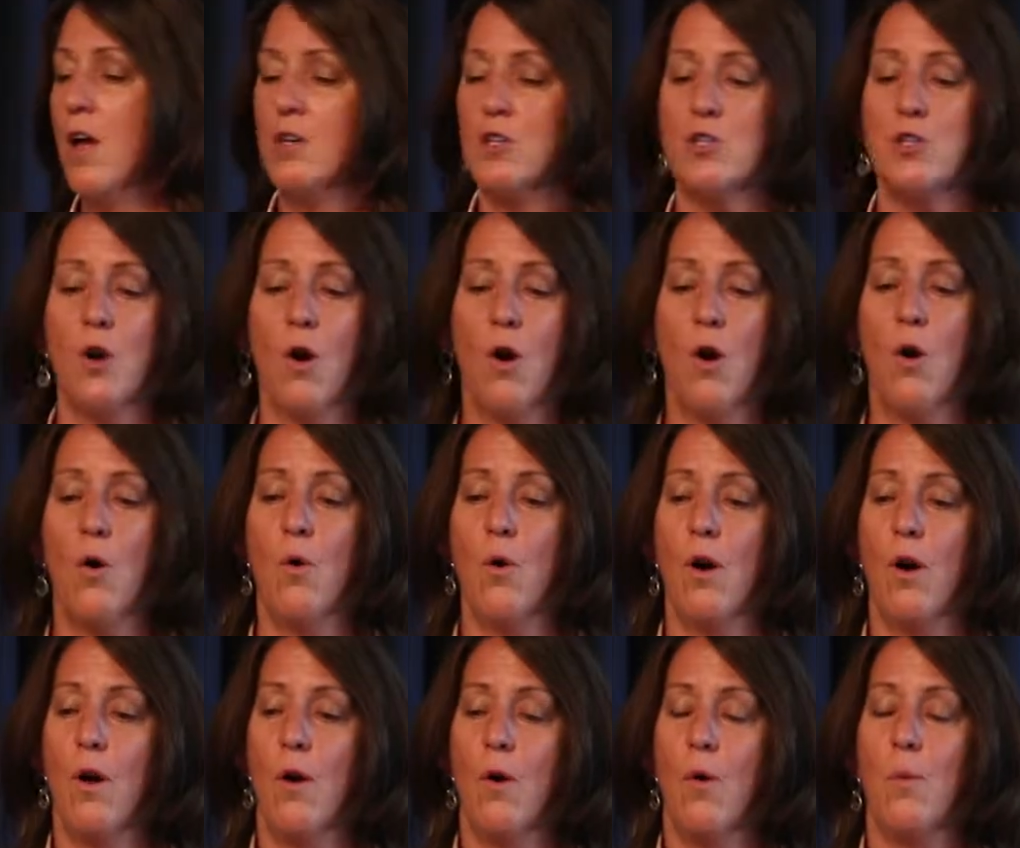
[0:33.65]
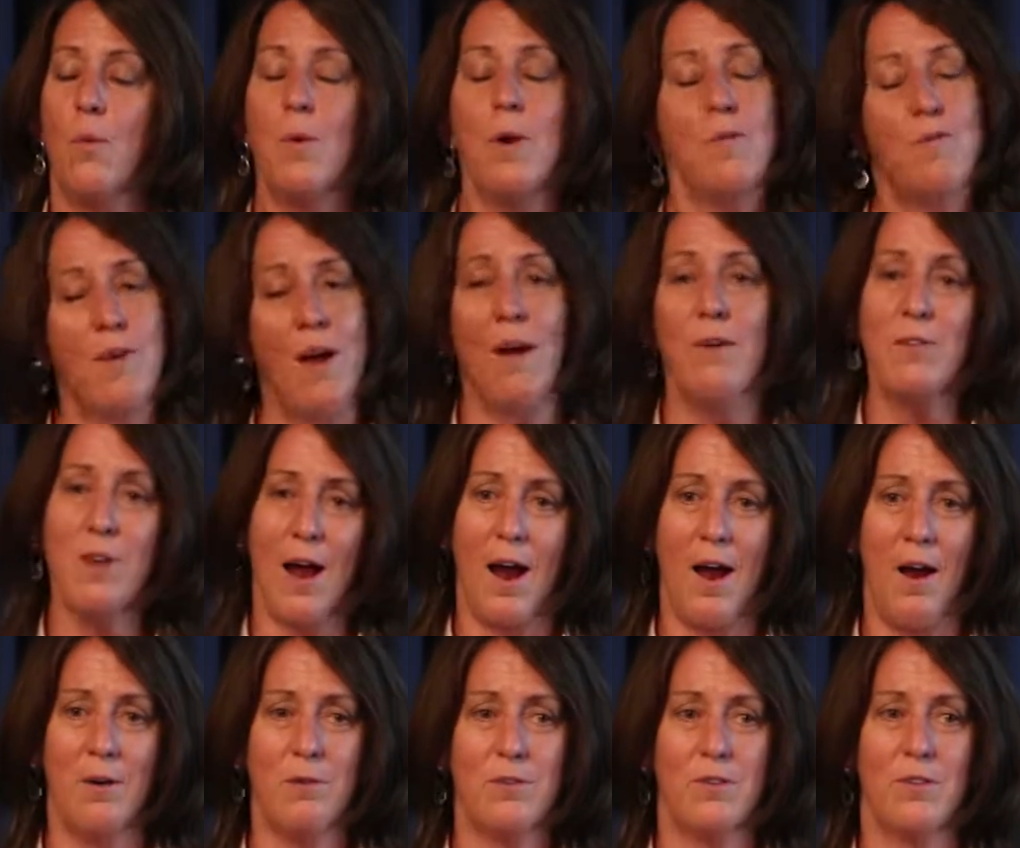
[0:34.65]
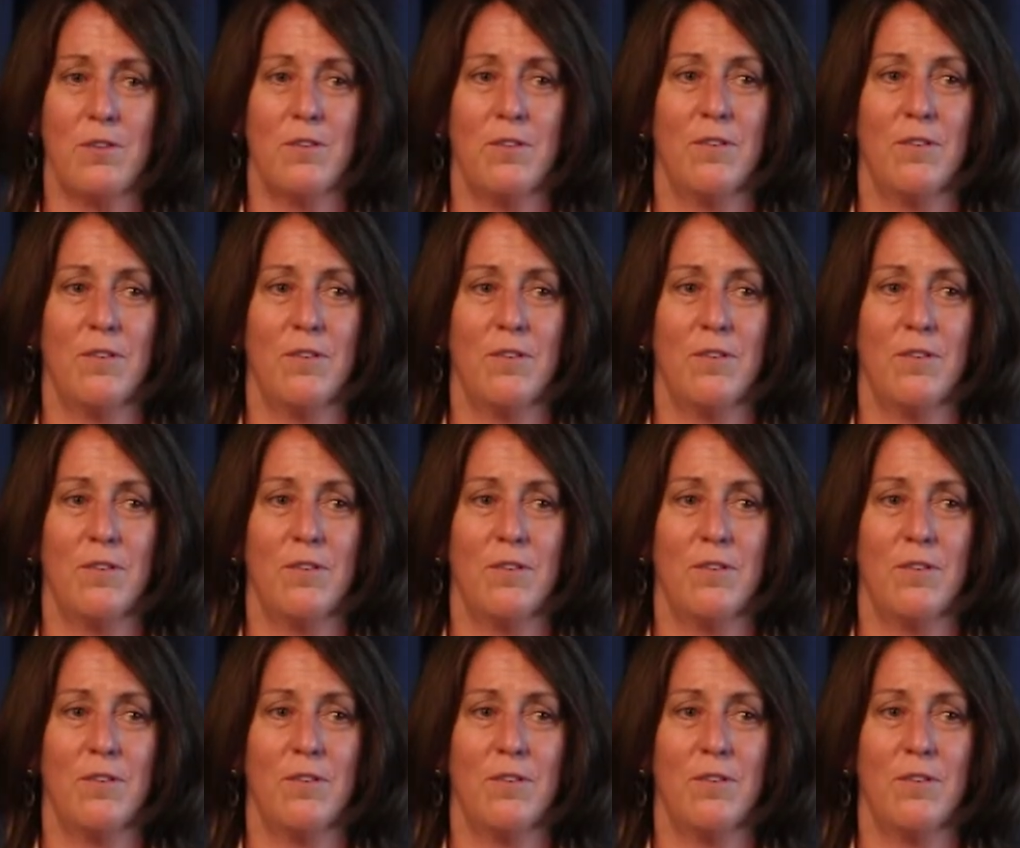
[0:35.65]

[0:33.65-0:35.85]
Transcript: So we found out,